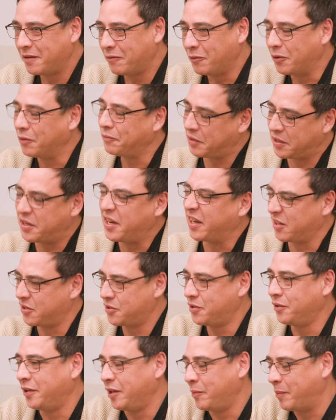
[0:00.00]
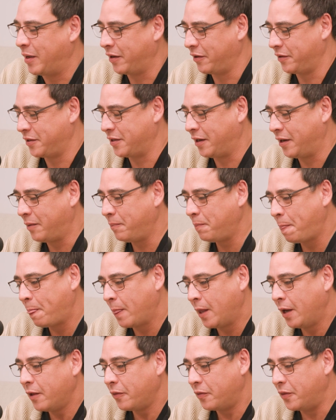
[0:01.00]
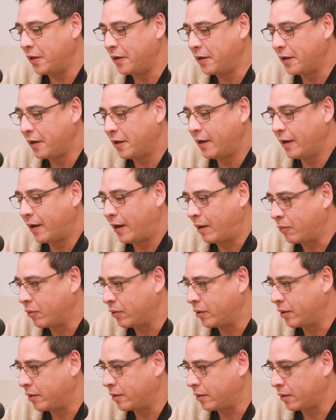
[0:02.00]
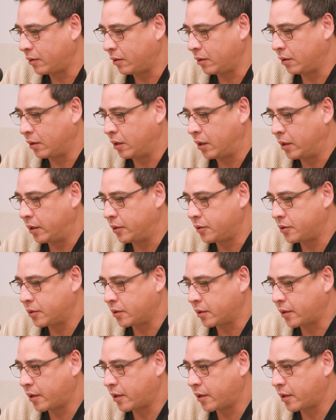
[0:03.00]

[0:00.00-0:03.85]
well, they take a silly amount of time. Then I'm going to launch